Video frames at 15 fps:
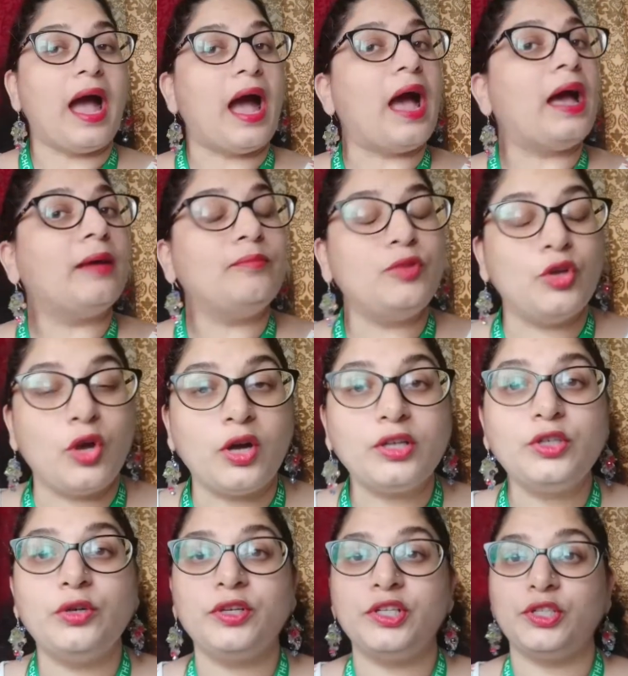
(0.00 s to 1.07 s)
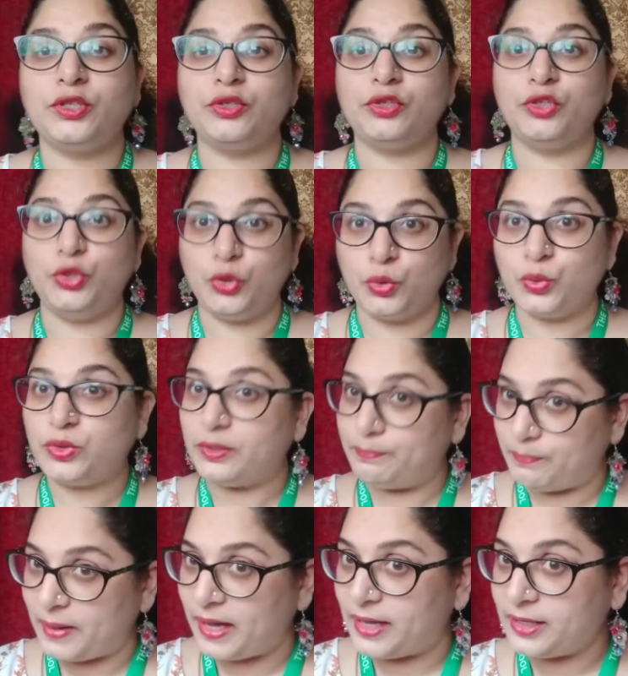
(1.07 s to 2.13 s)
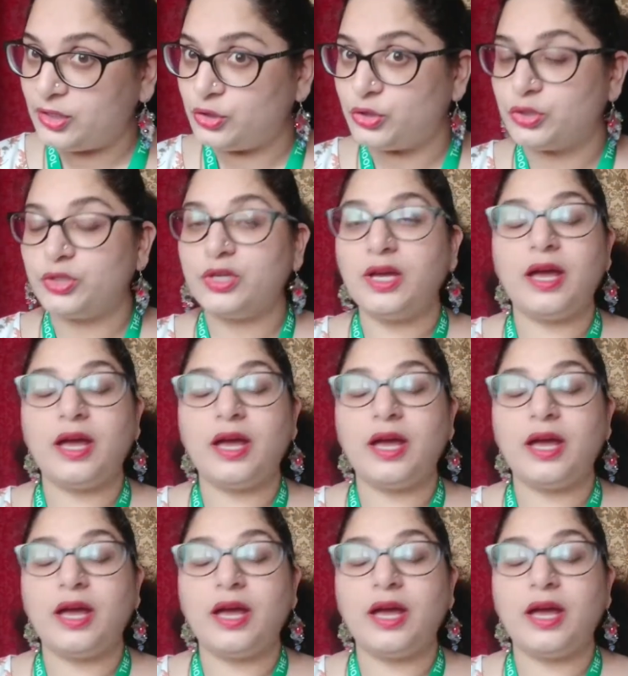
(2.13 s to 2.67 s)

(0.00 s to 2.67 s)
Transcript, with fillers: I'm not going to do the page.